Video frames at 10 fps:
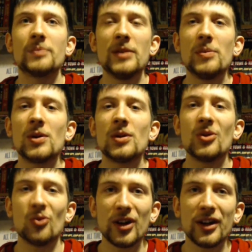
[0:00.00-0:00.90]
People
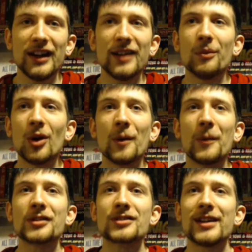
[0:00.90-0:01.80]
really need
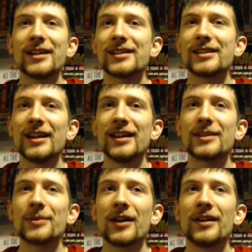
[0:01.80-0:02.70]
multiple screens at this
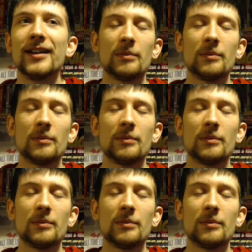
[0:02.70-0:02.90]
point.